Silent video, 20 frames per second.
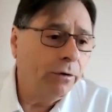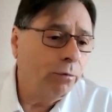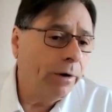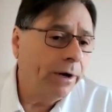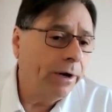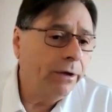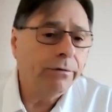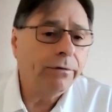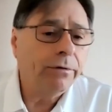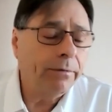What
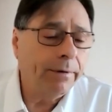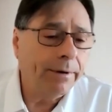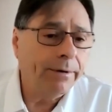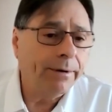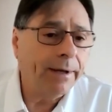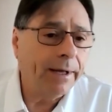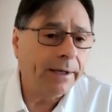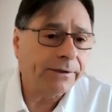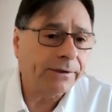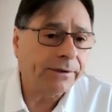do you do when you
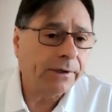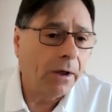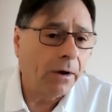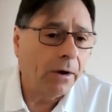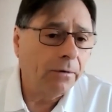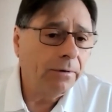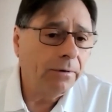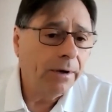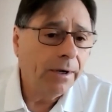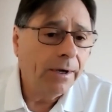get
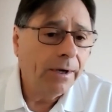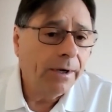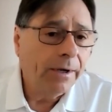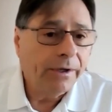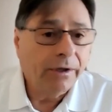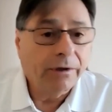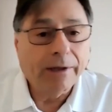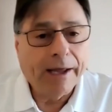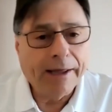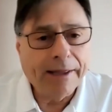slow?
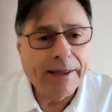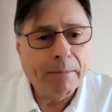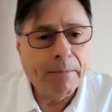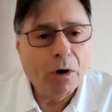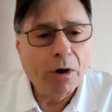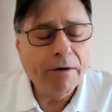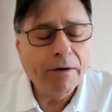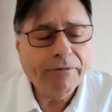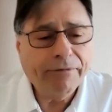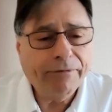You lay them
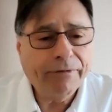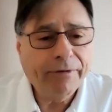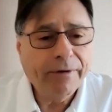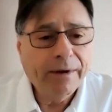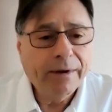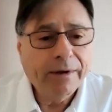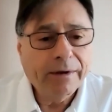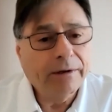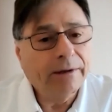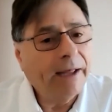off.
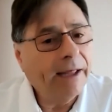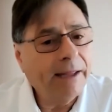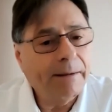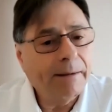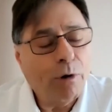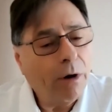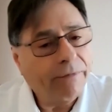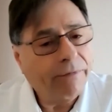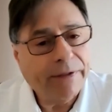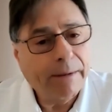You lay them
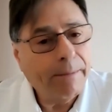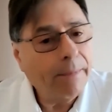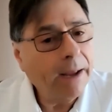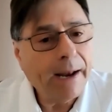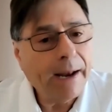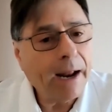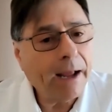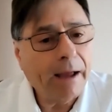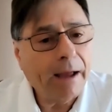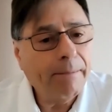off, they may
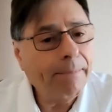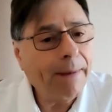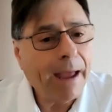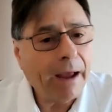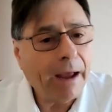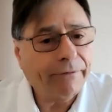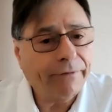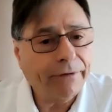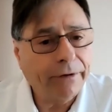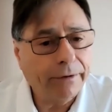not come
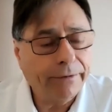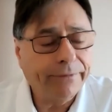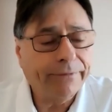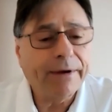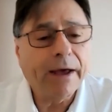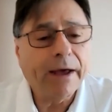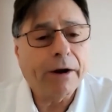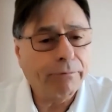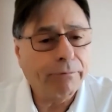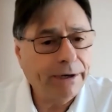back for you. You've
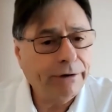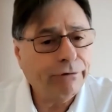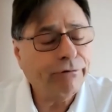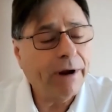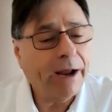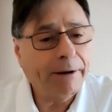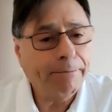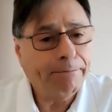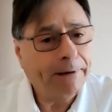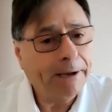got to
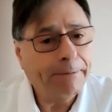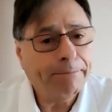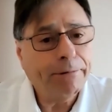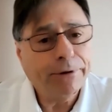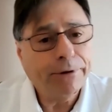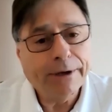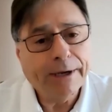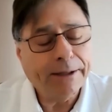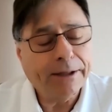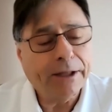retrain people.
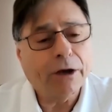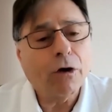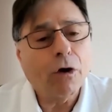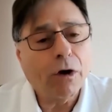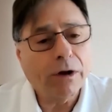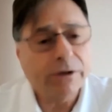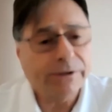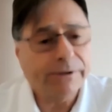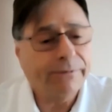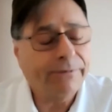You get the
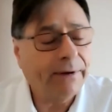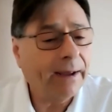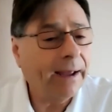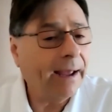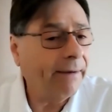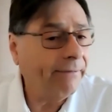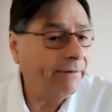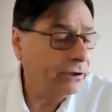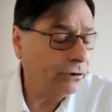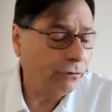cost of
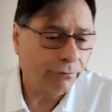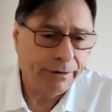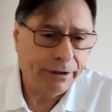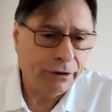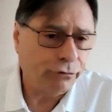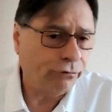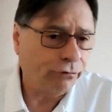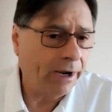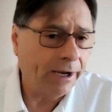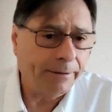having to
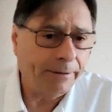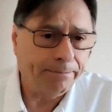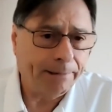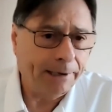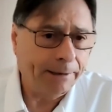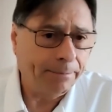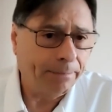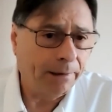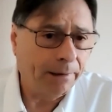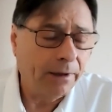retrain
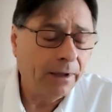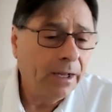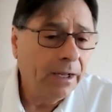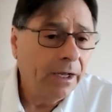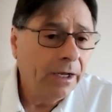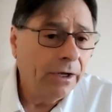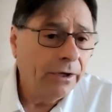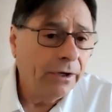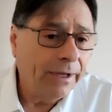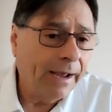people.
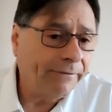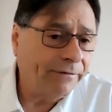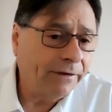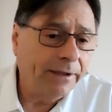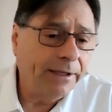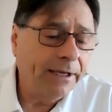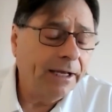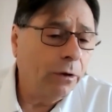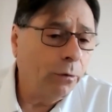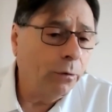You have to
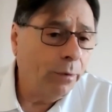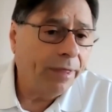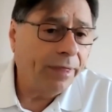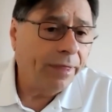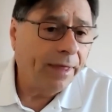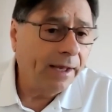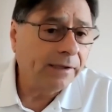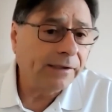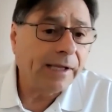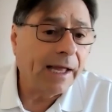deal with
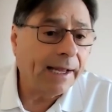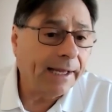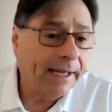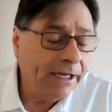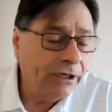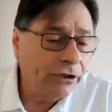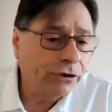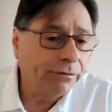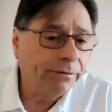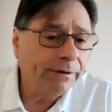things like
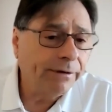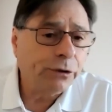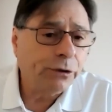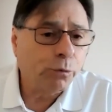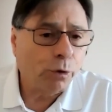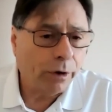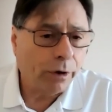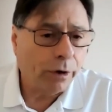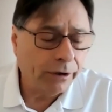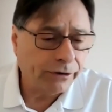injuries,
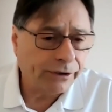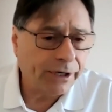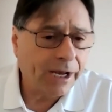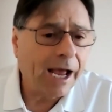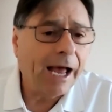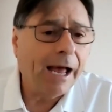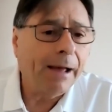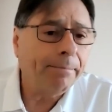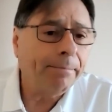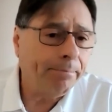workers'
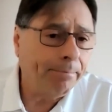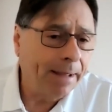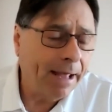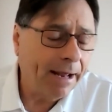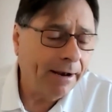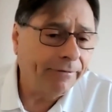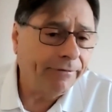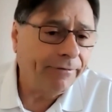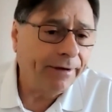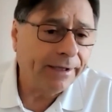comp,
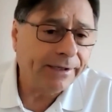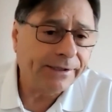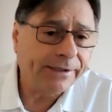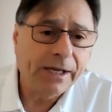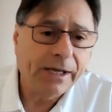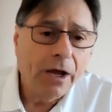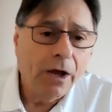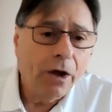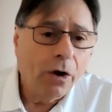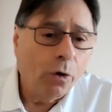
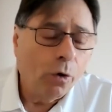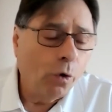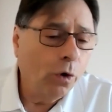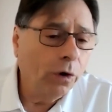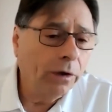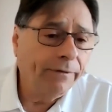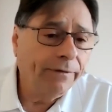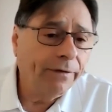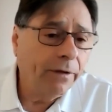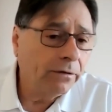benefits,
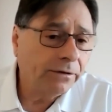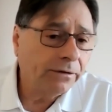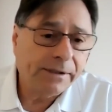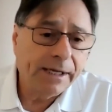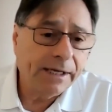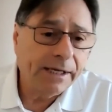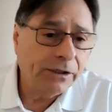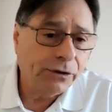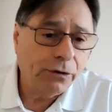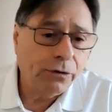all of those
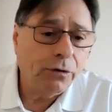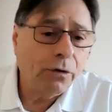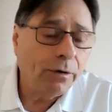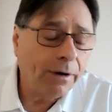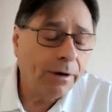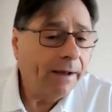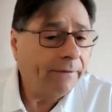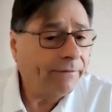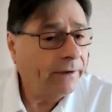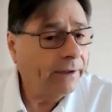things you don't
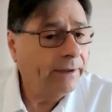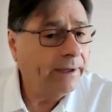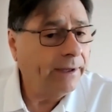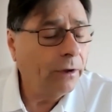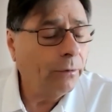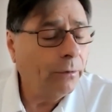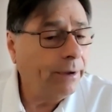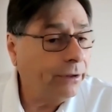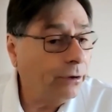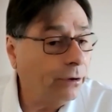have to
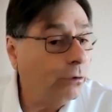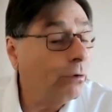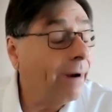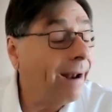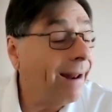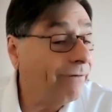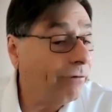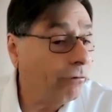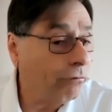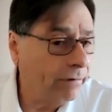deal with. You don't
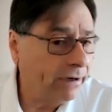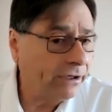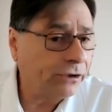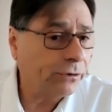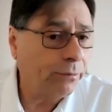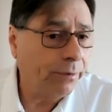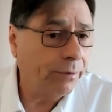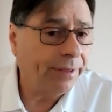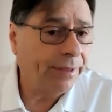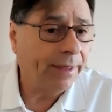have a
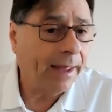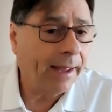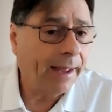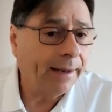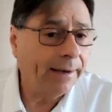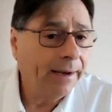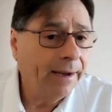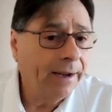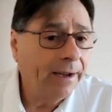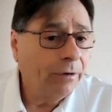risk with that.
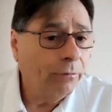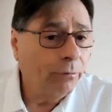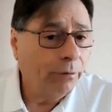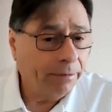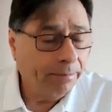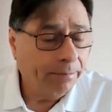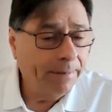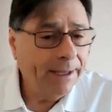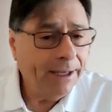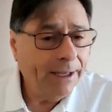
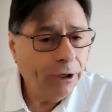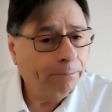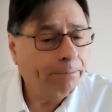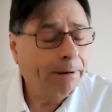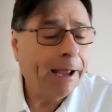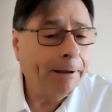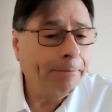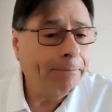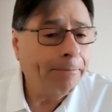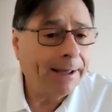With me, you
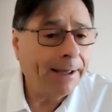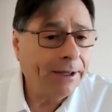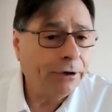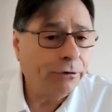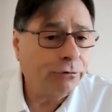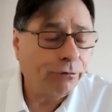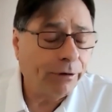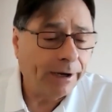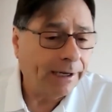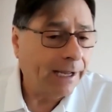pay by the
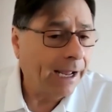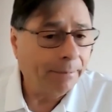drink.